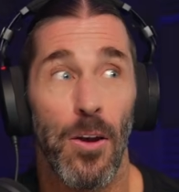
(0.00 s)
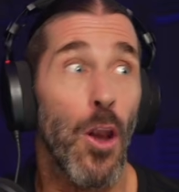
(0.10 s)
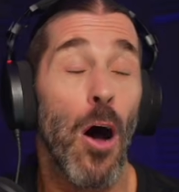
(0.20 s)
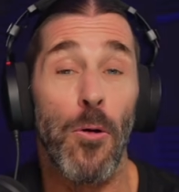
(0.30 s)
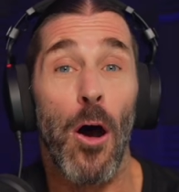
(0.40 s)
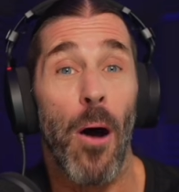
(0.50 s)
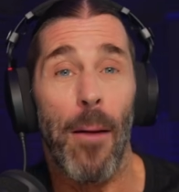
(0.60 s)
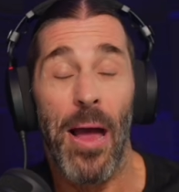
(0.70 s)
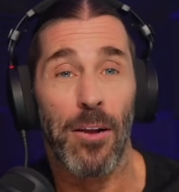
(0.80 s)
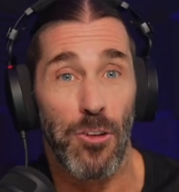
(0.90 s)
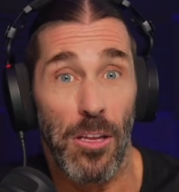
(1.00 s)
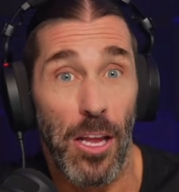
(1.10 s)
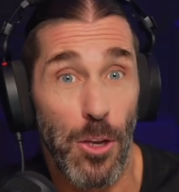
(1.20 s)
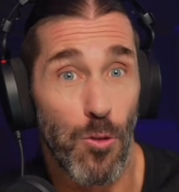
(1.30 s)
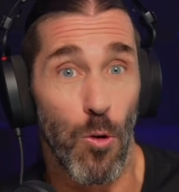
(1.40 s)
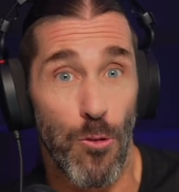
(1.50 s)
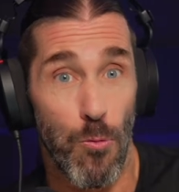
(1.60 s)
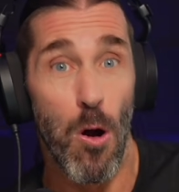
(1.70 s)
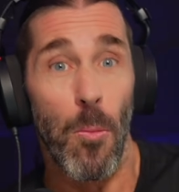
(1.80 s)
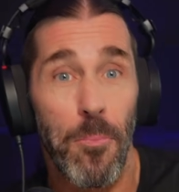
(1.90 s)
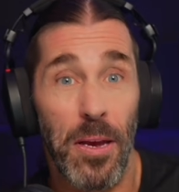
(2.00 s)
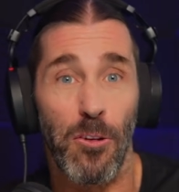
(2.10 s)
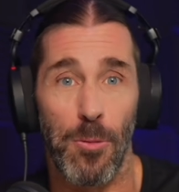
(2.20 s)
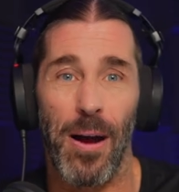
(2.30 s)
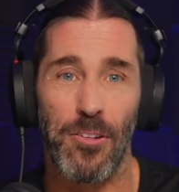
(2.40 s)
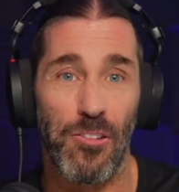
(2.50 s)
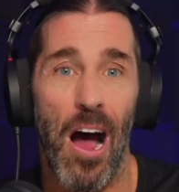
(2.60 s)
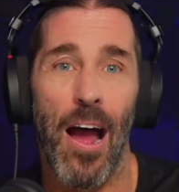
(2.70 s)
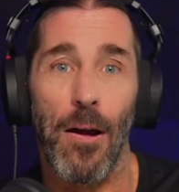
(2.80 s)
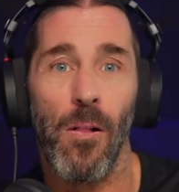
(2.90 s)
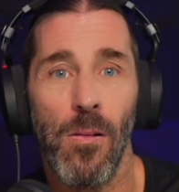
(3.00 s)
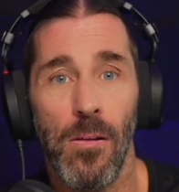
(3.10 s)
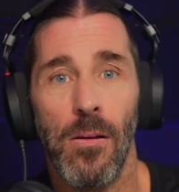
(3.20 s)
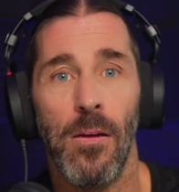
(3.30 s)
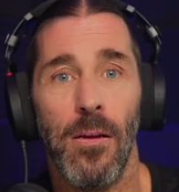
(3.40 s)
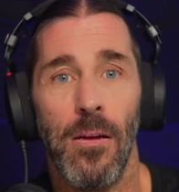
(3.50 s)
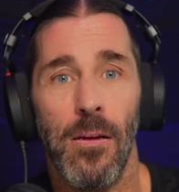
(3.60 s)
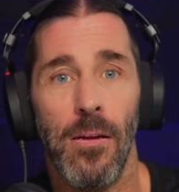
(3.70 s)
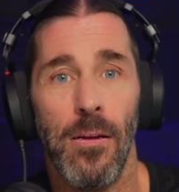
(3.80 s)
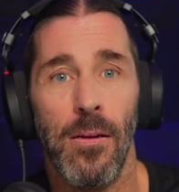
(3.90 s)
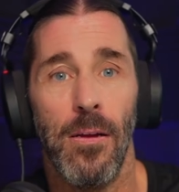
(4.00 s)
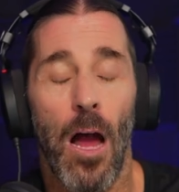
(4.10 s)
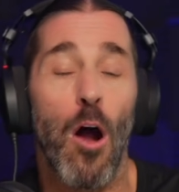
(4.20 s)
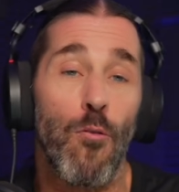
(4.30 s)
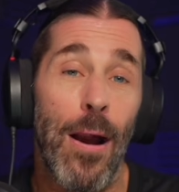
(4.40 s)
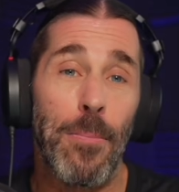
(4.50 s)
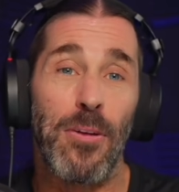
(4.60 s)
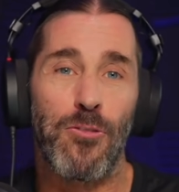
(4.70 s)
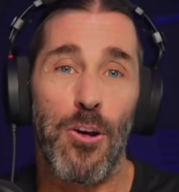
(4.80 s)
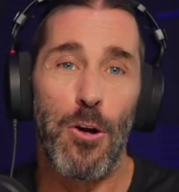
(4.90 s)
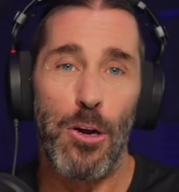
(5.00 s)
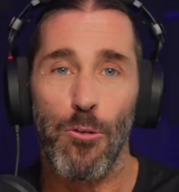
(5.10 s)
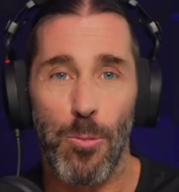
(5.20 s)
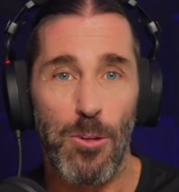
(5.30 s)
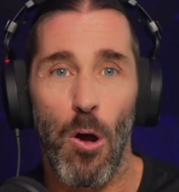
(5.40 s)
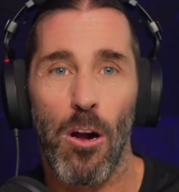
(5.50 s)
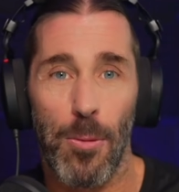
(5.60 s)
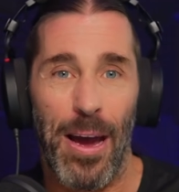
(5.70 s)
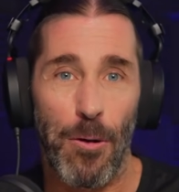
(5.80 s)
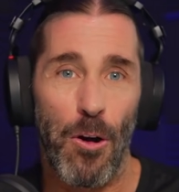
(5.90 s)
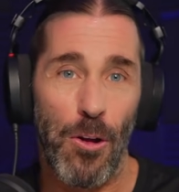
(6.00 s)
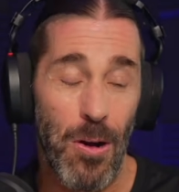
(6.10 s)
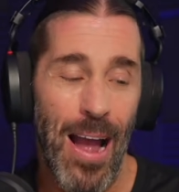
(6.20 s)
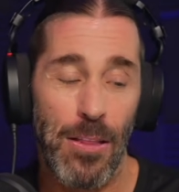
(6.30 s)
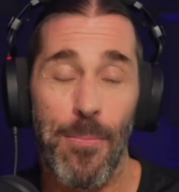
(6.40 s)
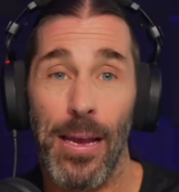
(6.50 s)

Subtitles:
No, I'm actually leaning towards rope because of my style. Rey Mysterio, as we talked about earlier, had to